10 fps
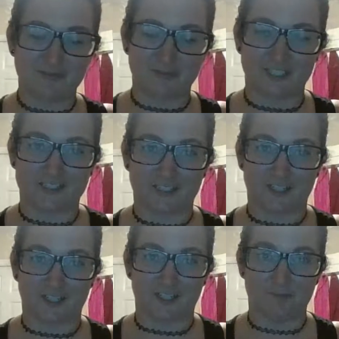But,
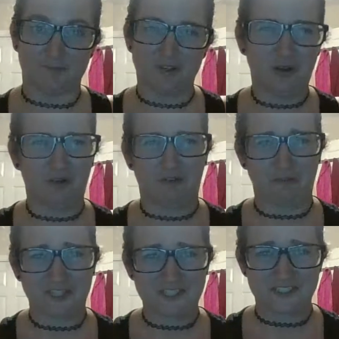the
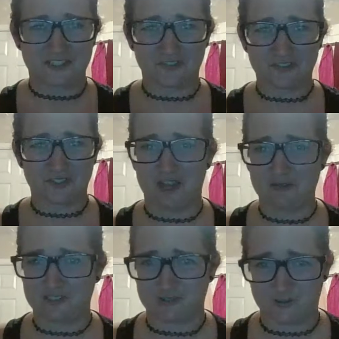racist stuff too, that
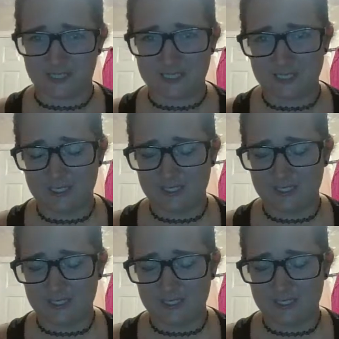was the worst.